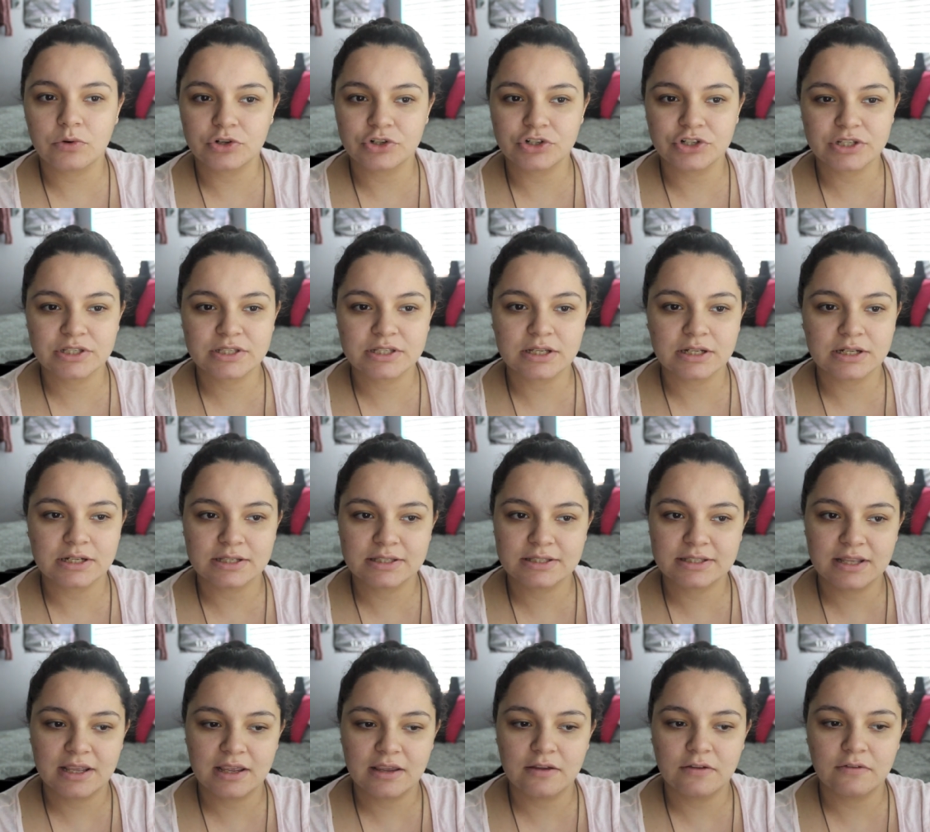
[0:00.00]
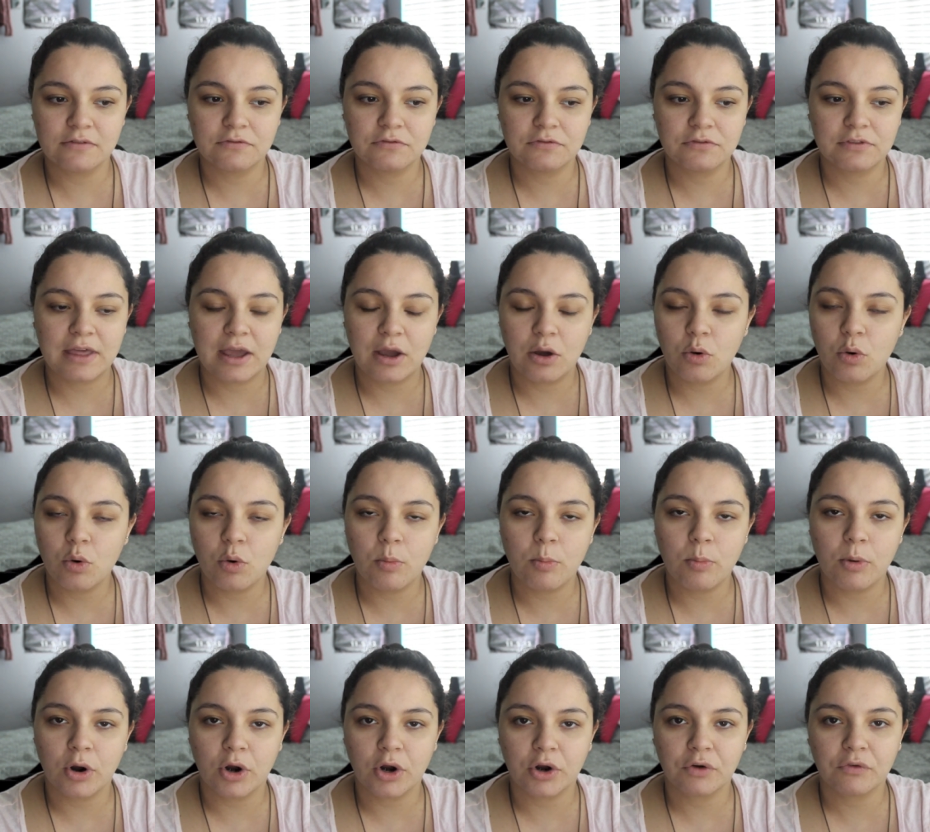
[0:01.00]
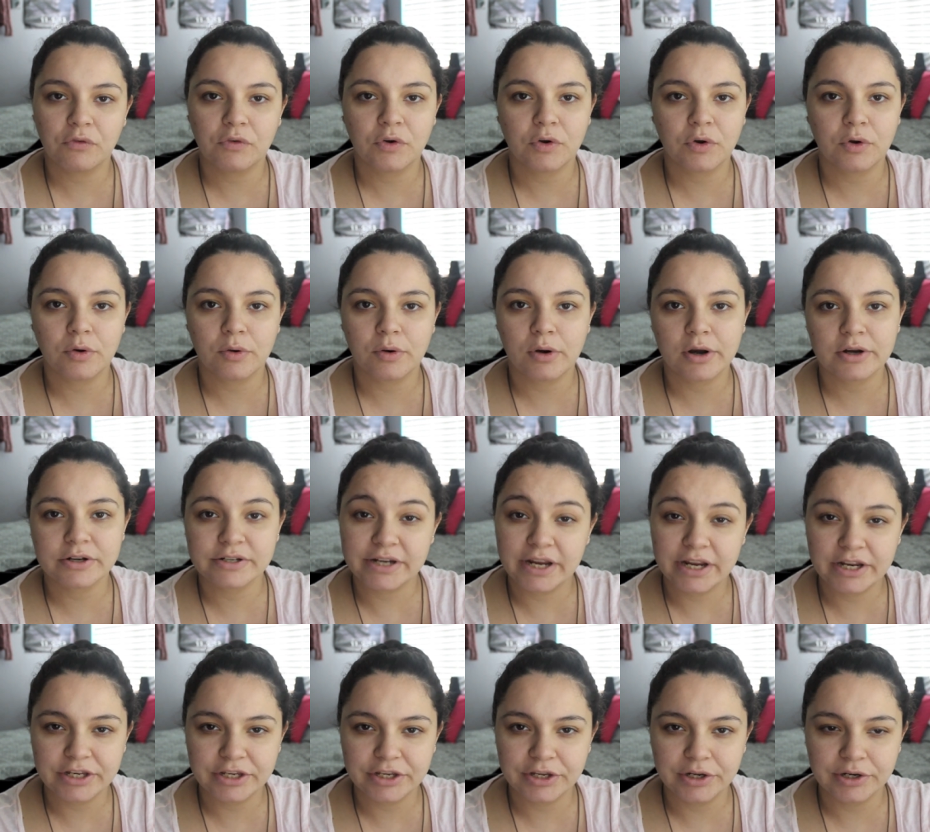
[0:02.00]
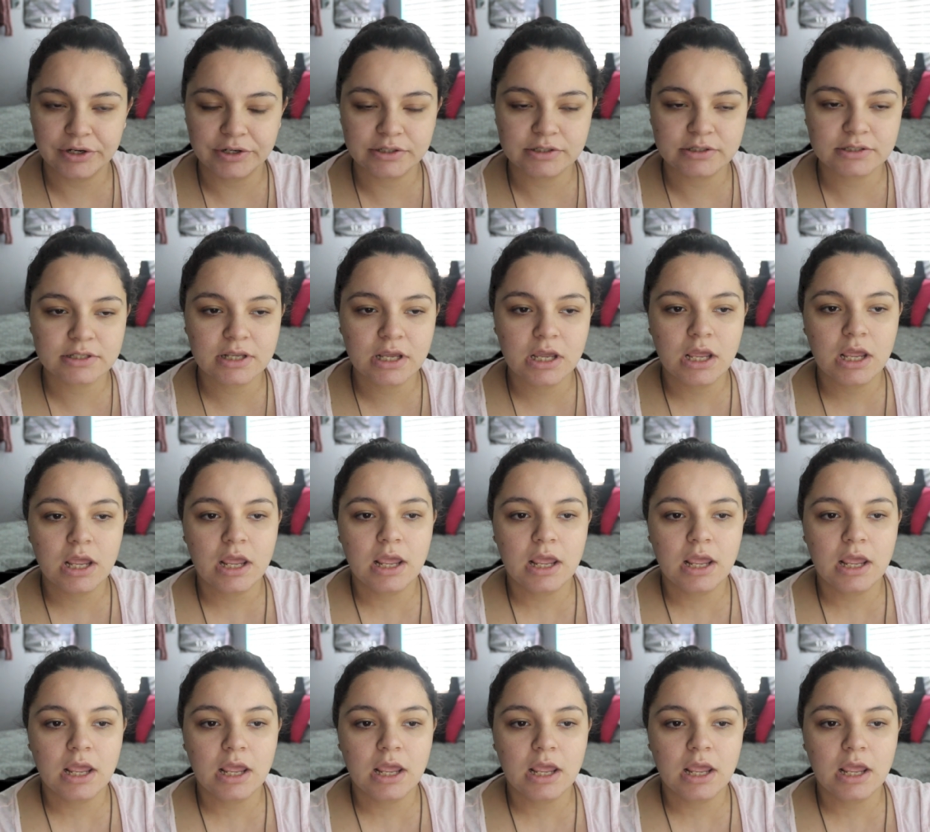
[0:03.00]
We're just going to save that whole part for our ten years.